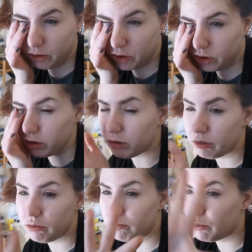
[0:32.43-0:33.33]

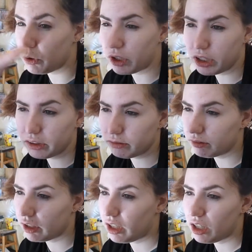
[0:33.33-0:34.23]
do more
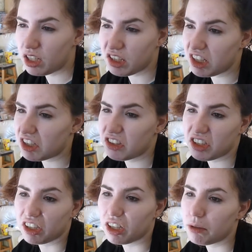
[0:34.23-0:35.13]

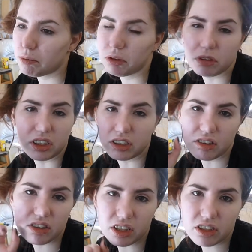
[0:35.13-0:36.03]
editing, uploading,
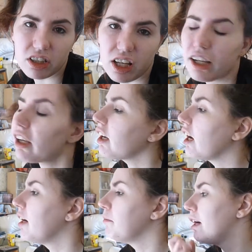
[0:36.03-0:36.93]
such like.
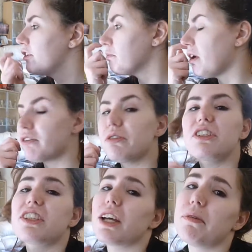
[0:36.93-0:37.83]
As you may have
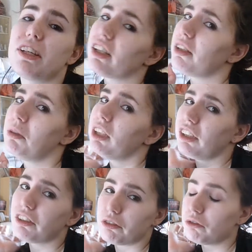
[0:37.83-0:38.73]
noticed, I'm in a
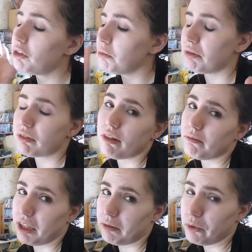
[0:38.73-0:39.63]
completely different room in front
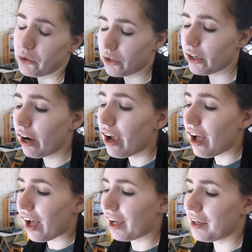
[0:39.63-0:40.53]
of my computer.
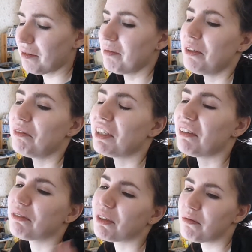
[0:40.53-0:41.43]
I moved
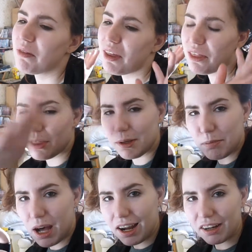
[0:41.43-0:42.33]
it from the
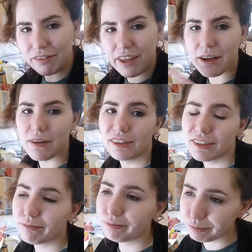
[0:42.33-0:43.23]
back of the
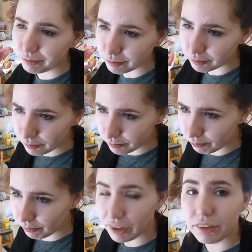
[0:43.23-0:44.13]
house
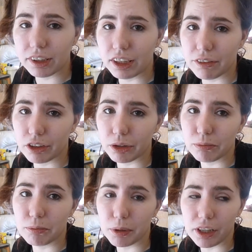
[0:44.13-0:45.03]
to the living
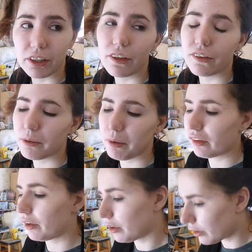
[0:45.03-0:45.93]
room because it makes it